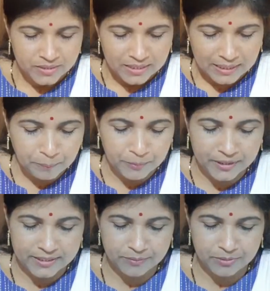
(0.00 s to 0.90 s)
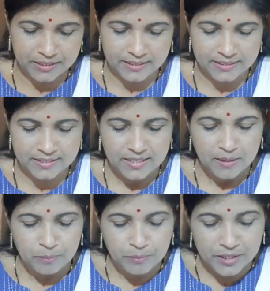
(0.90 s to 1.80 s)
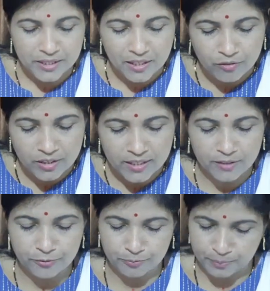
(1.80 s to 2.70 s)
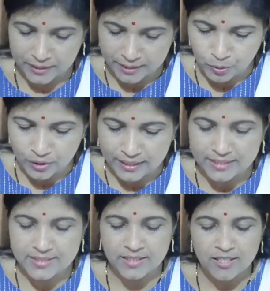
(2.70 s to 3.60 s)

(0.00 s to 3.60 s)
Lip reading: Imperative sentence. Be aware of pickpockets.